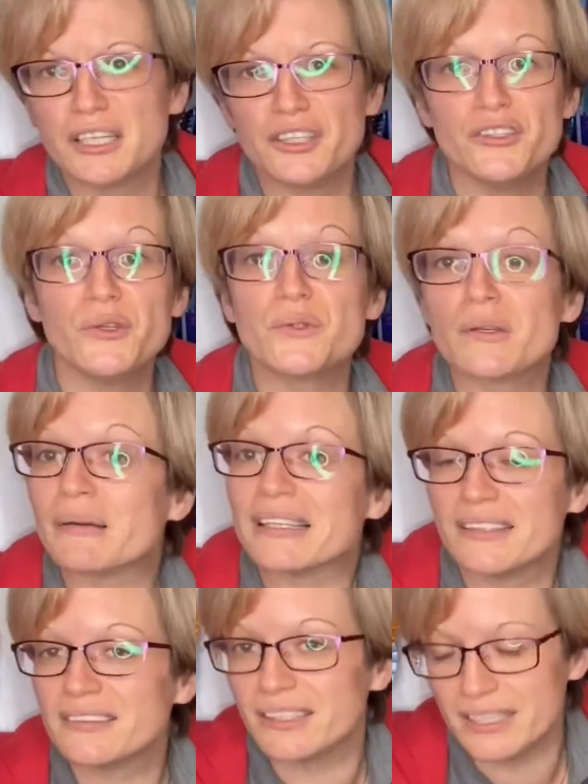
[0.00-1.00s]

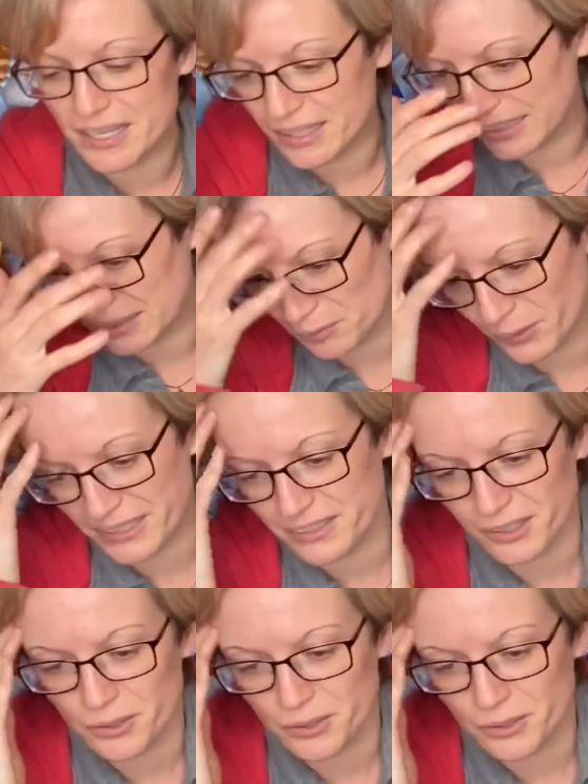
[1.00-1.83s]
usability window.